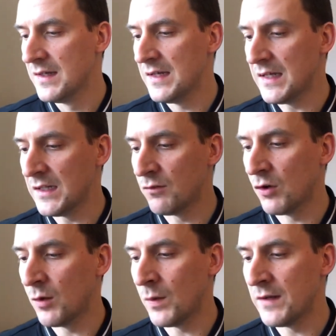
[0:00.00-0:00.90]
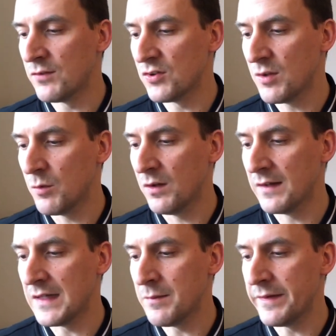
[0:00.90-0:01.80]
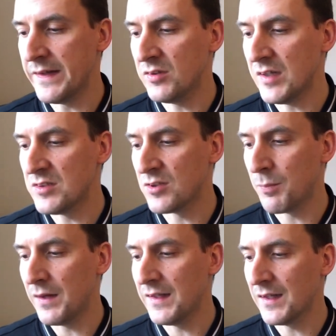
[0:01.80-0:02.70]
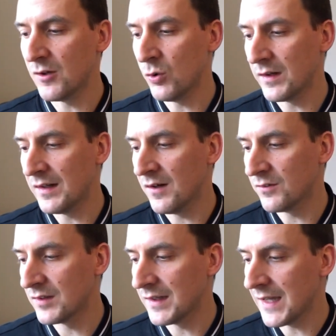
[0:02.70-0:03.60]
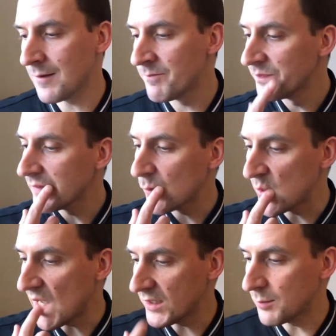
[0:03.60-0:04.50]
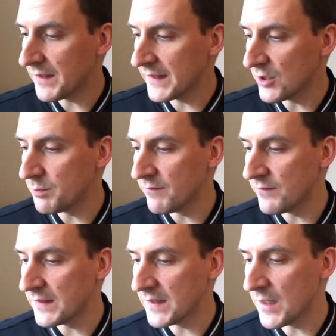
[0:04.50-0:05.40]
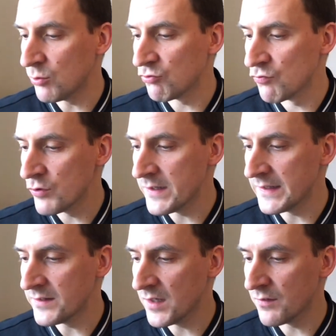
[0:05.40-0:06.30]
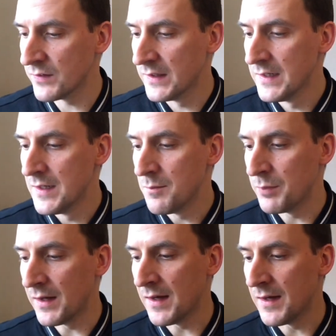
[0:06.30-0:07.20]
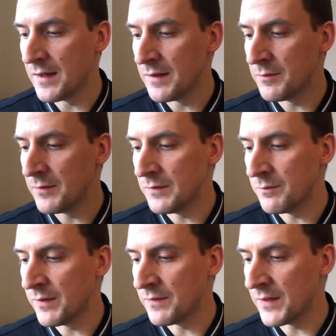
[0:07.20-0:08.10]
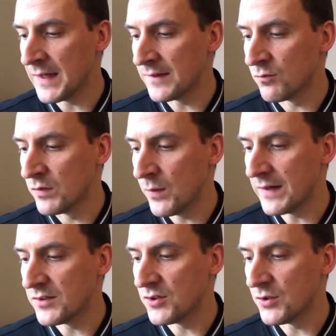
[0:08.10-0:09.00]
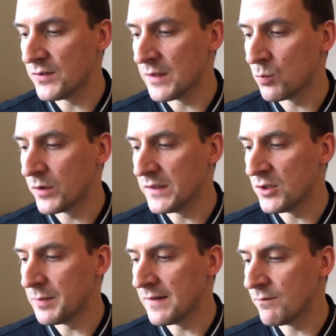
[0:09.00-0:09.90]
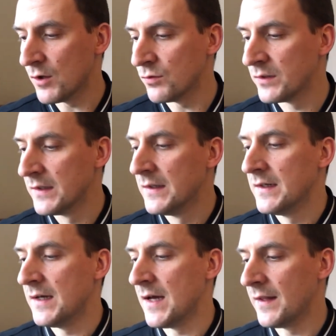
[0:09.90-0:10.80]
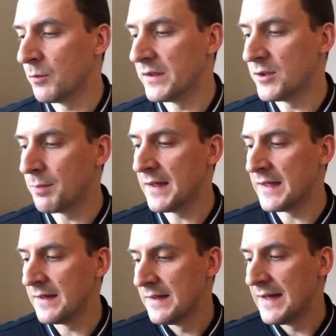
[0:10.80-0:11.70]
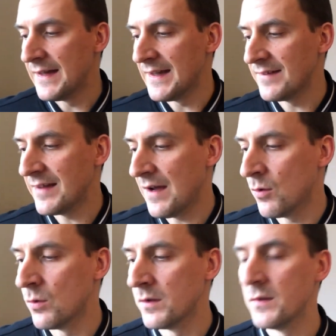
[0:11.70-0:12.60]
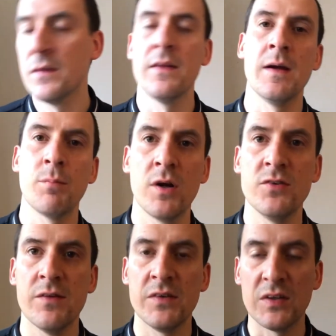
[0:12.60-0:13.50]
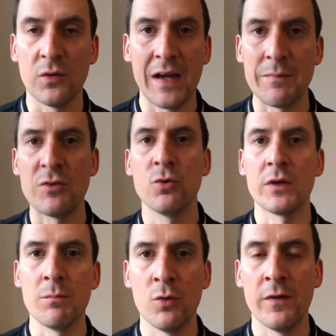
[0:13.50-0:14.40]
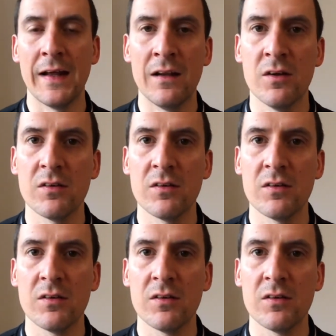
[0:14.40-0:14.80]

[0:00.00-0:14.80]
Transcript: in the right way. For someone like him at his age to play again quickly after the game, we had to play against Benfica, it was really tough. But they had the real attitude and they wanted to be involved. They wanted to play, and that's how they approach every single game. He's talking more in that last